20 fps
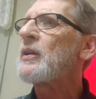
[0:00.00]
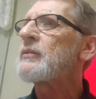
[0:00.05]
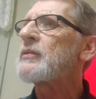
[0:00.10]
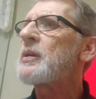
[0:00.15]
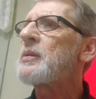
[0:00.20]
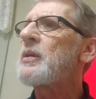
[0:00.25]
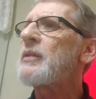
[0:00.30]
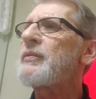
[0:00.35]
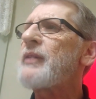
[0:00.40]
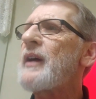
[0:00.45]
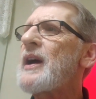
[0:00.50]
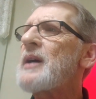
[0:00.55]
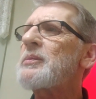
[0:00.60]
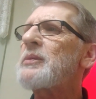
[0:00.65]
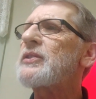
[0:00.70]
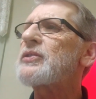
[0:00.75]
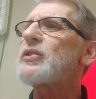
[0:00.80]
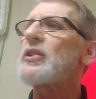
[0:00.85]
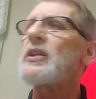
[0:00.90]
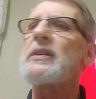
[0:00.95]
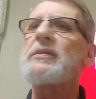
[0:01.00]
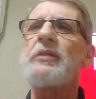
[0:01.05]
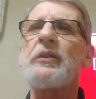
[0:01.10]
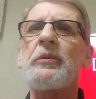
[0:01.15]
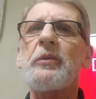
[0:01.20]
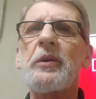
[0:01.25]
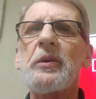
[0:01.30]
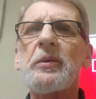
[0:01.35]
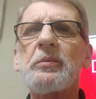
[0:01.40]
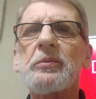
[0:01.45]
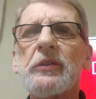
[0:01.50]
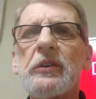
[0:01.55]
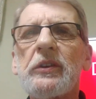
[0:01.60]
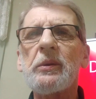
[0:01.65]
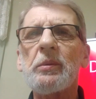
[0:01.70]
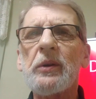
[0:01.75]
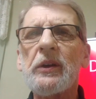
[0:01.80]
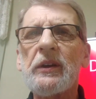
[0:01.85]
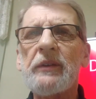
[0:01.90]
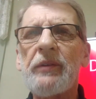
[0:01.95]
from her family's living room.
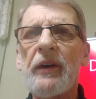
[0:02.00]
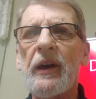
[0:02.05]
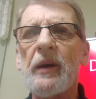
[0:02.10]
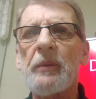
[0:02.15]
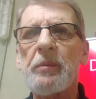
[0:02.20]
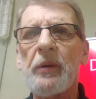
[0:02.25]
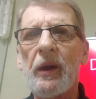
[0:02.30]
you believe that,